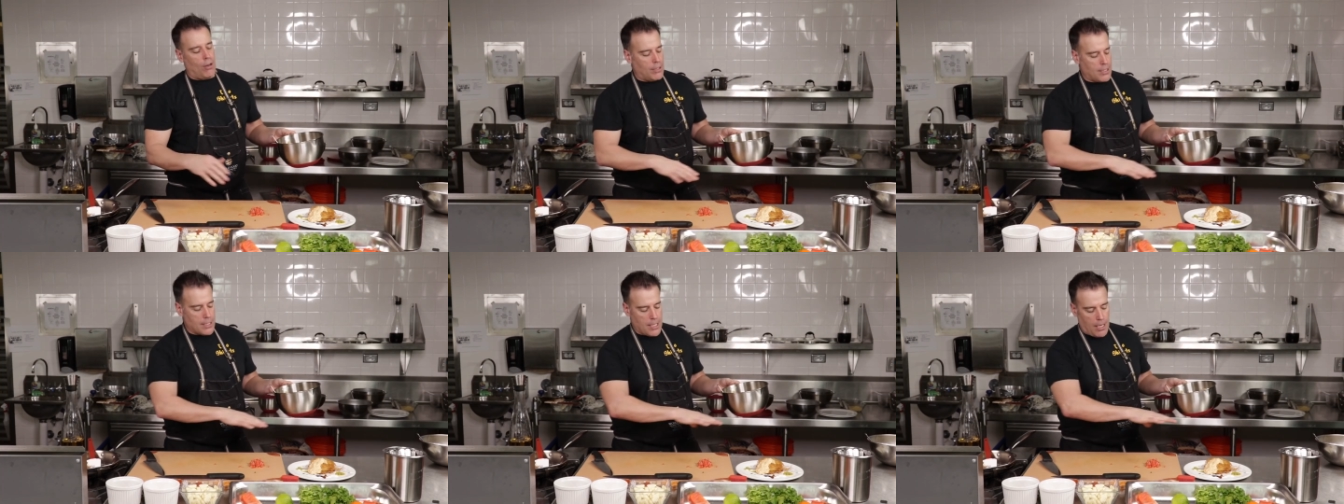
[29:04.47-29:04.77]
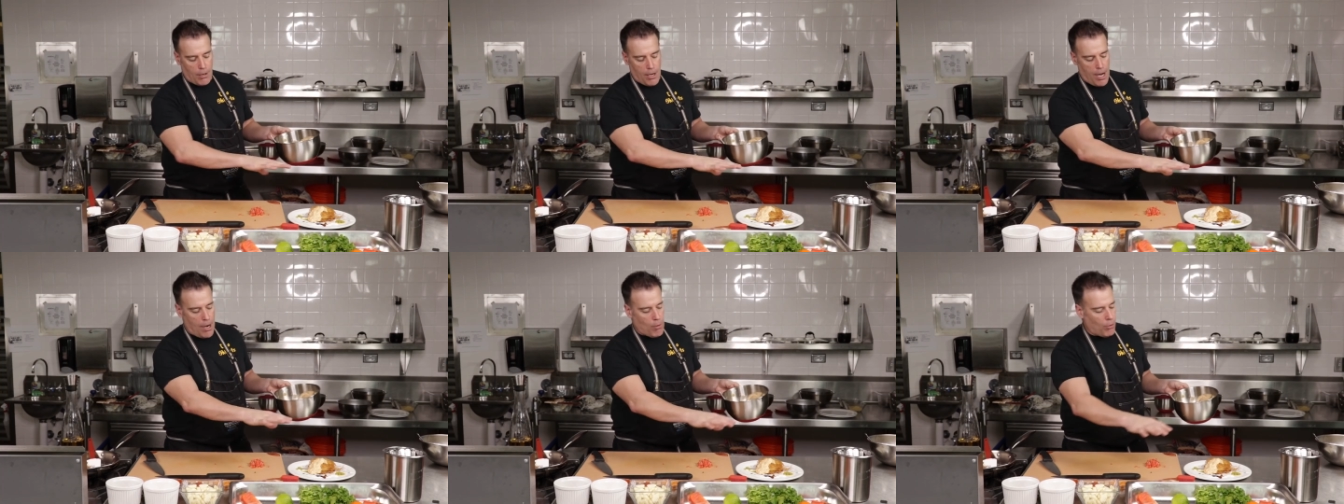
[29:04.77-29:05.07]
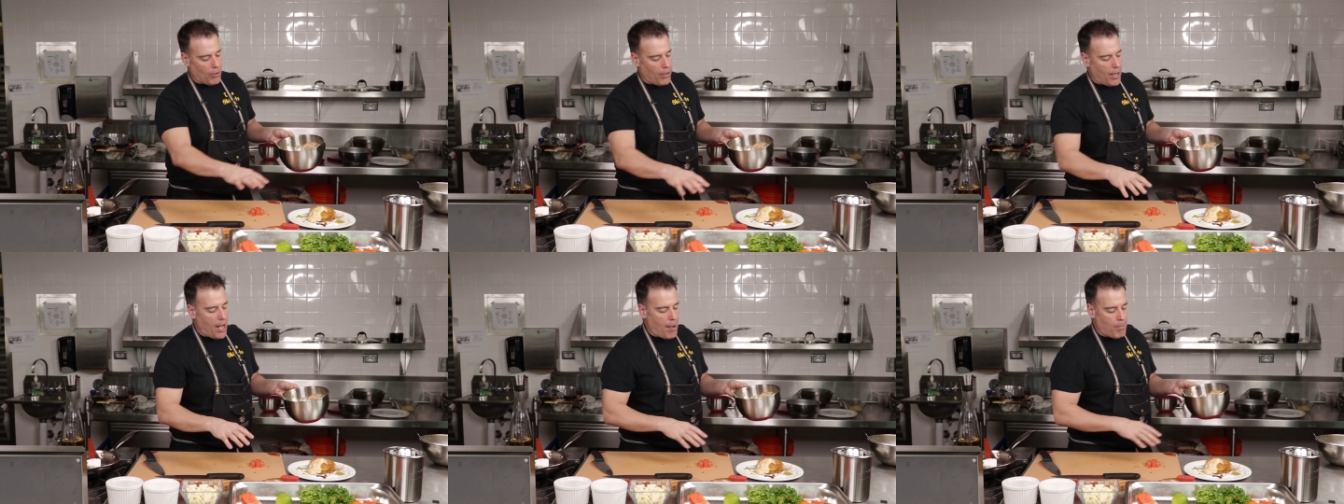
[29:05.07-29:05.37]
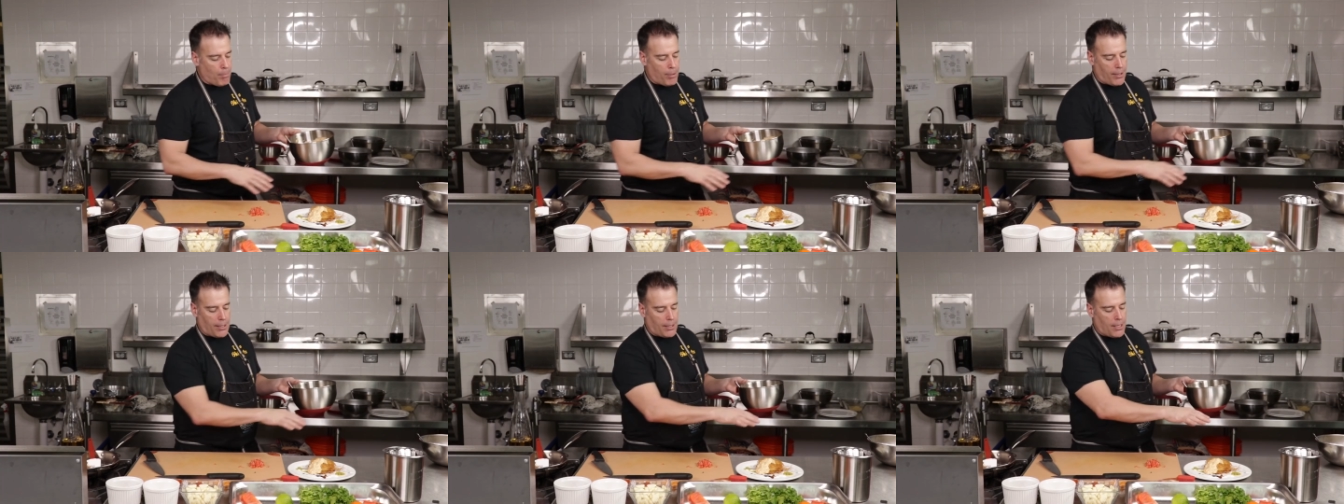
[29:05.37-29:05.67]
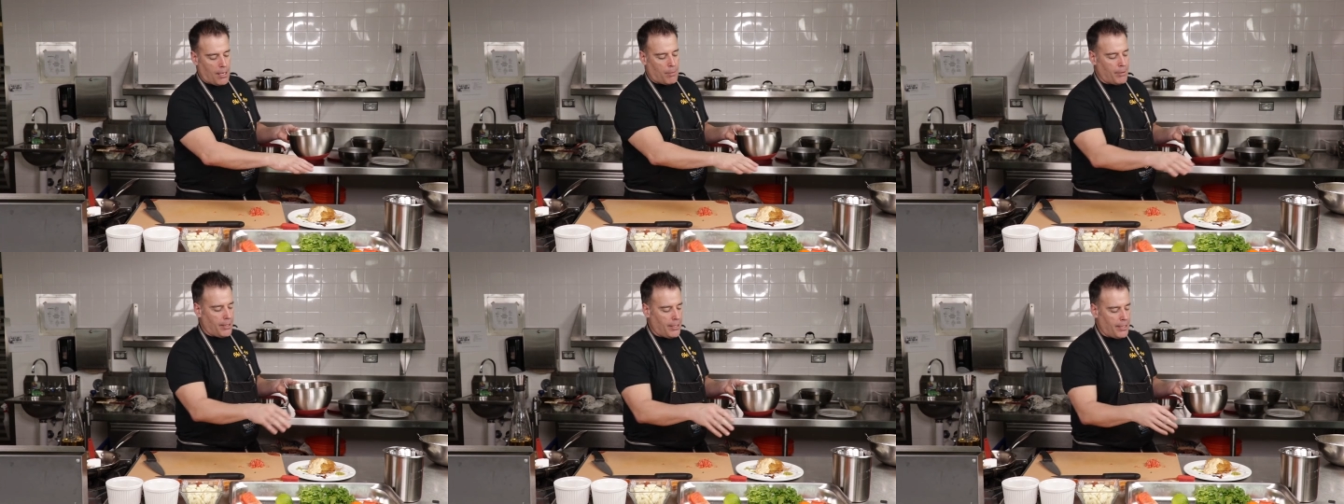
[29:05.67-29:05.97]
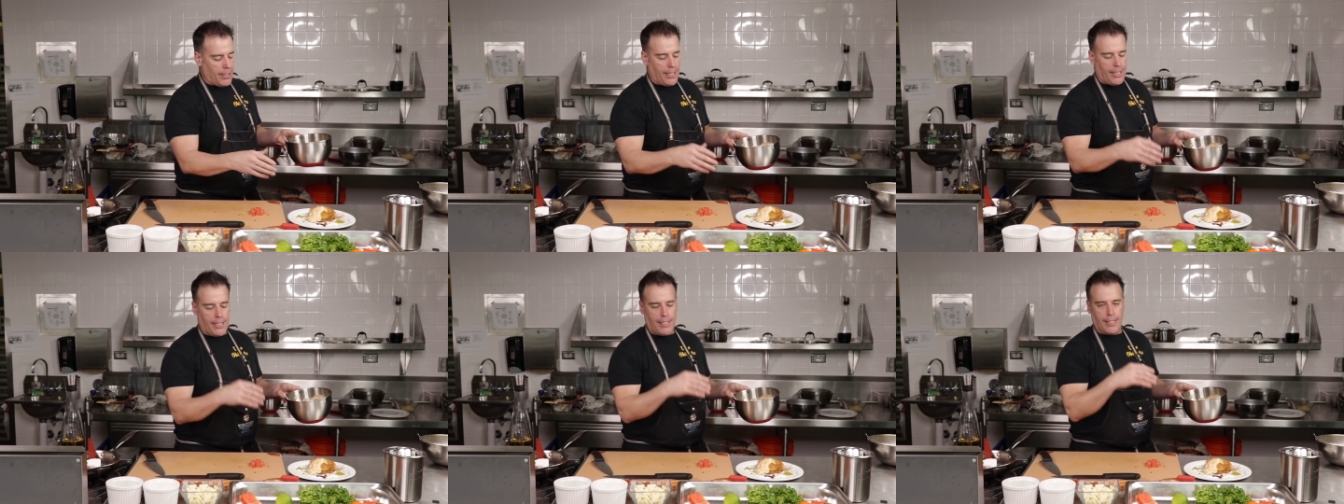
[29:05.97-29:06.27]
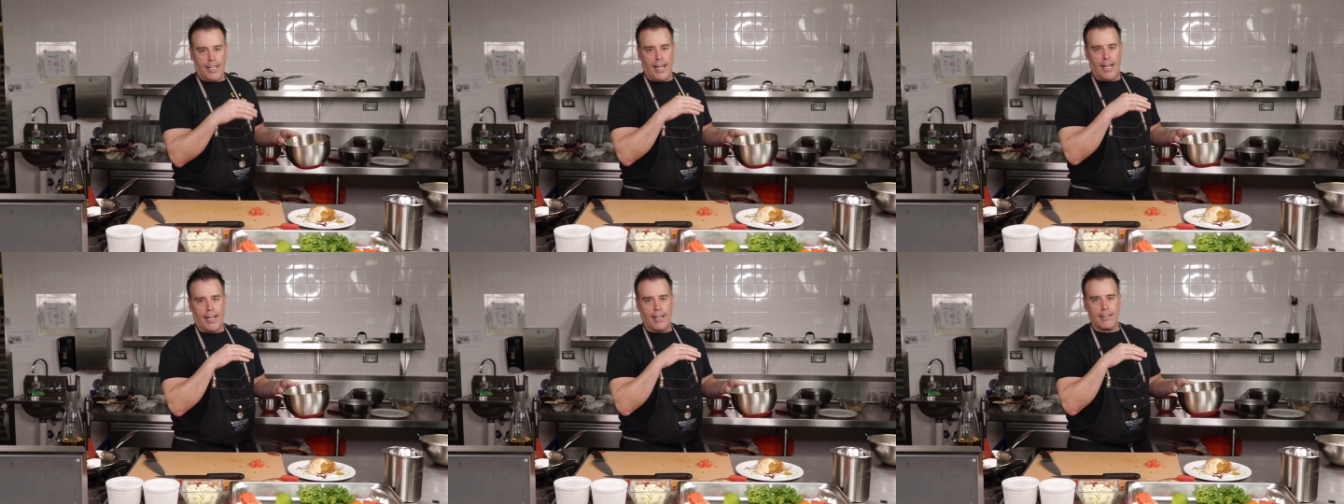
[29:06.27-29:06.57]
because I will not pick up anything
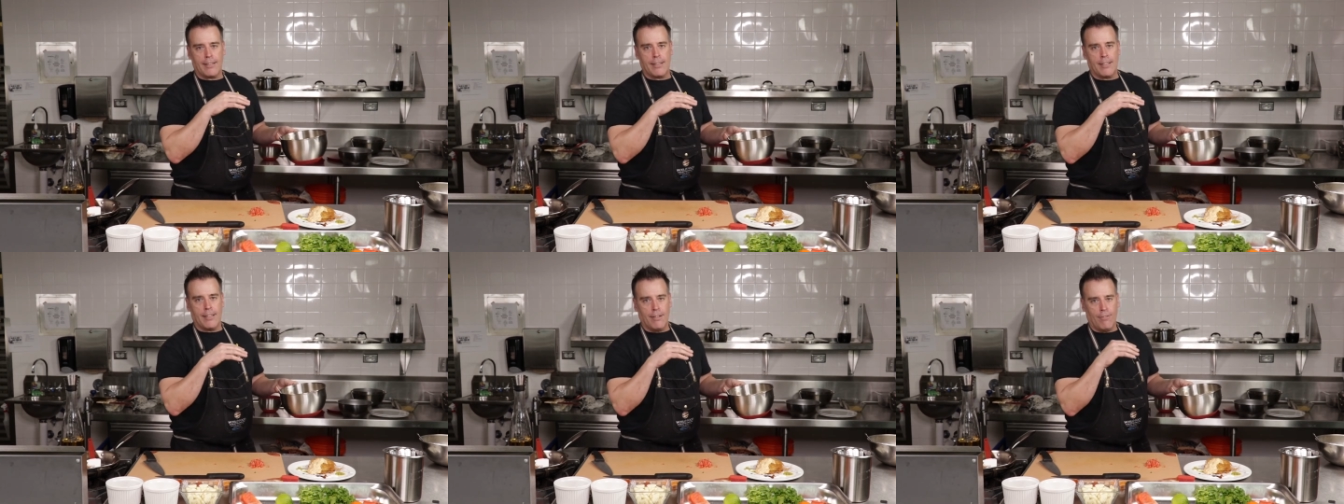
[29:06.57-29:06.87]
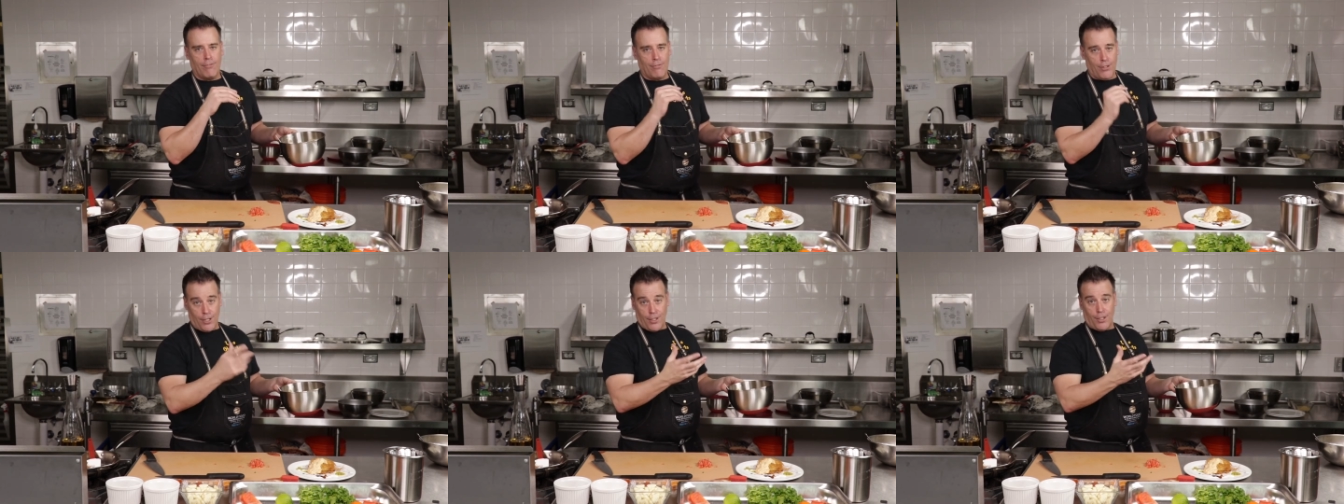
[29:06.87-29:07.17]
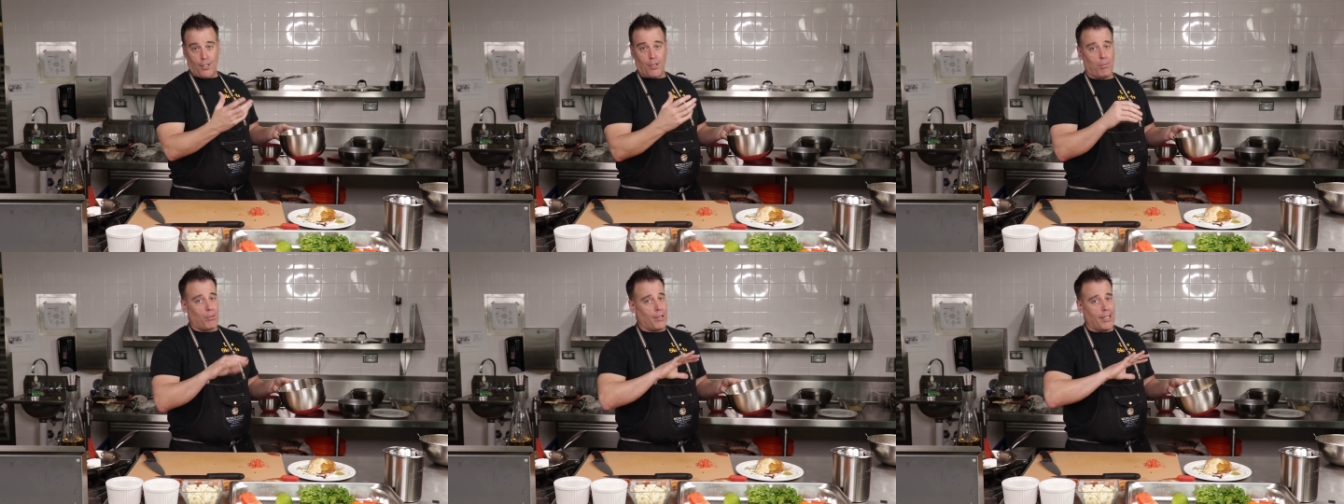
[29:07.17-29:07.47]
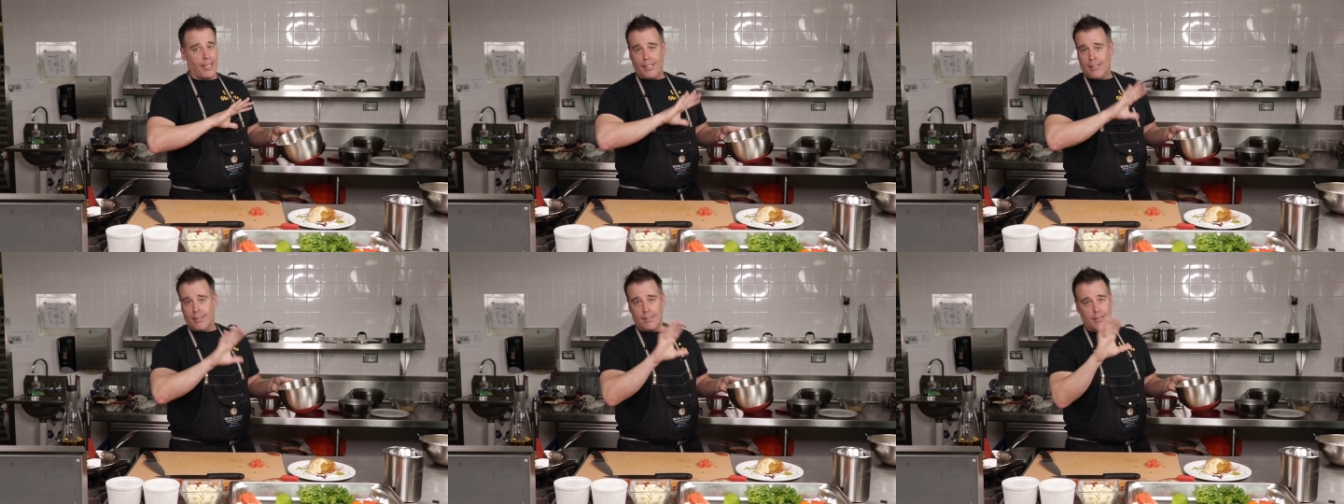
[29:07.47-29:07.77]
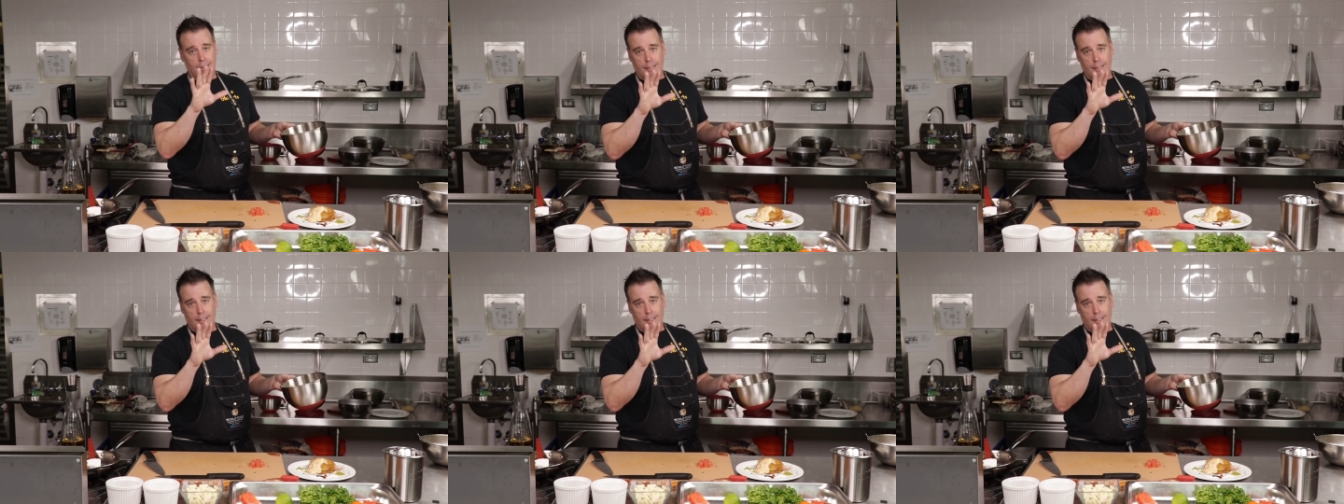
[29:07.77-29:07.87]
that fell on the plate.